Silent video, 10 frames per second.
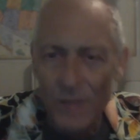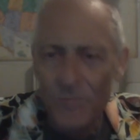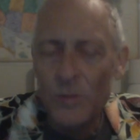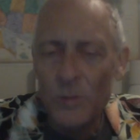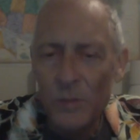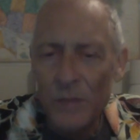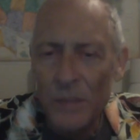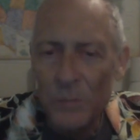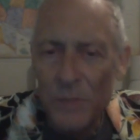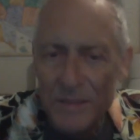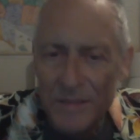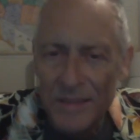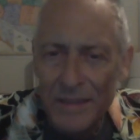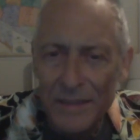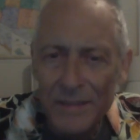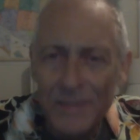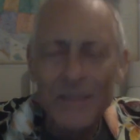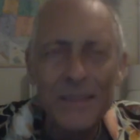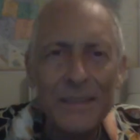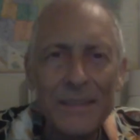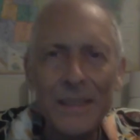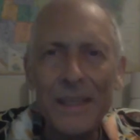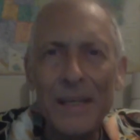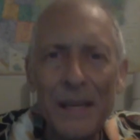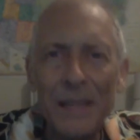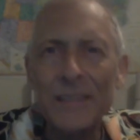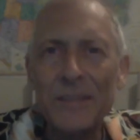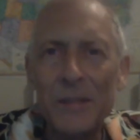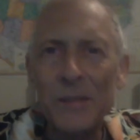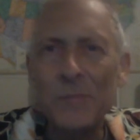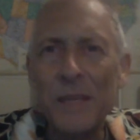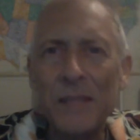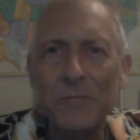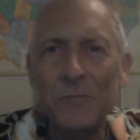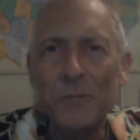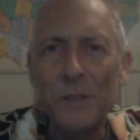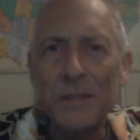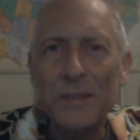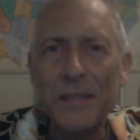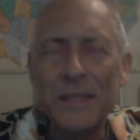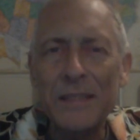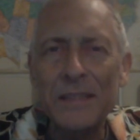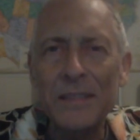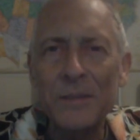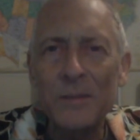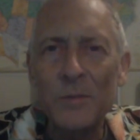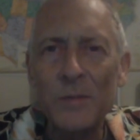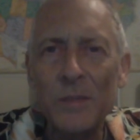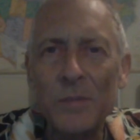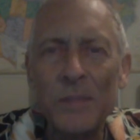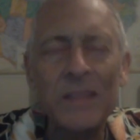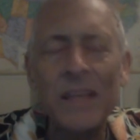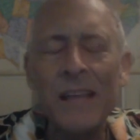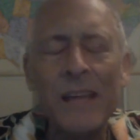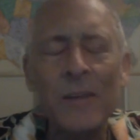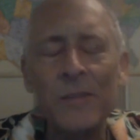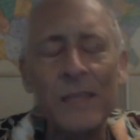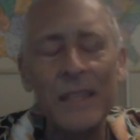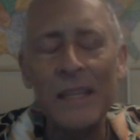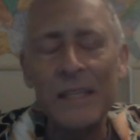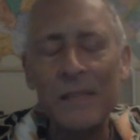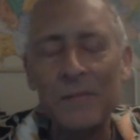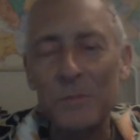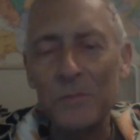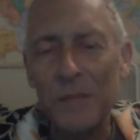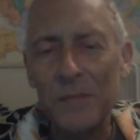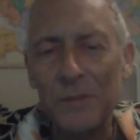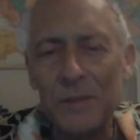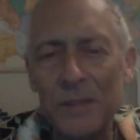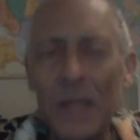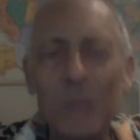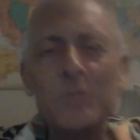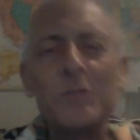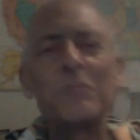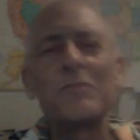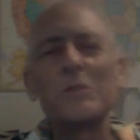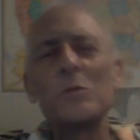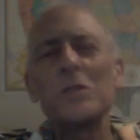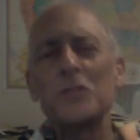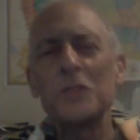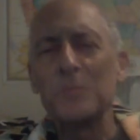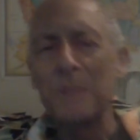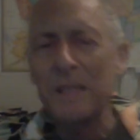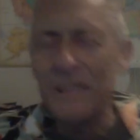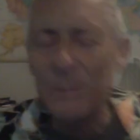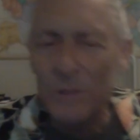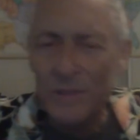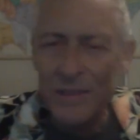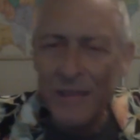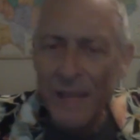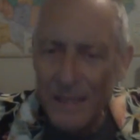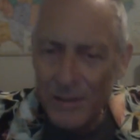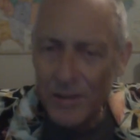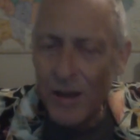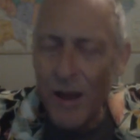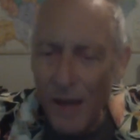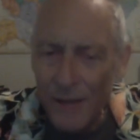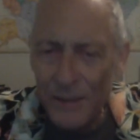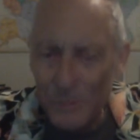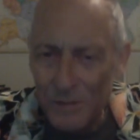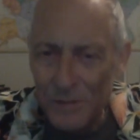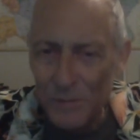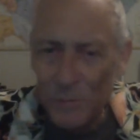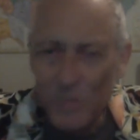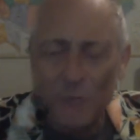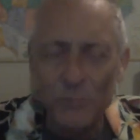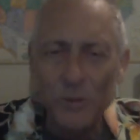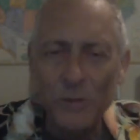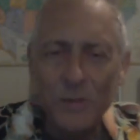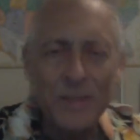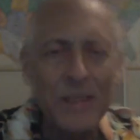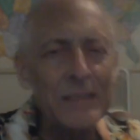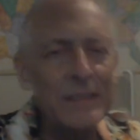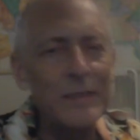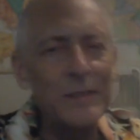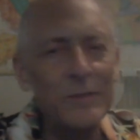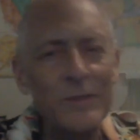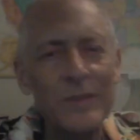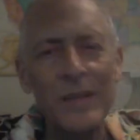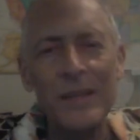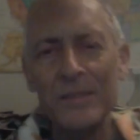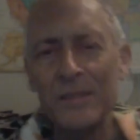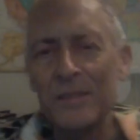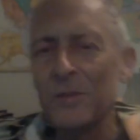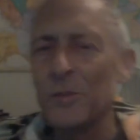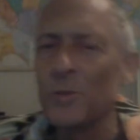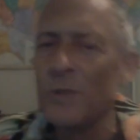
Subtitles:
first with NBC. He started making real estate deals with them. I don't think any of them ever came to fruition, but he was talking with them about real estate deals to do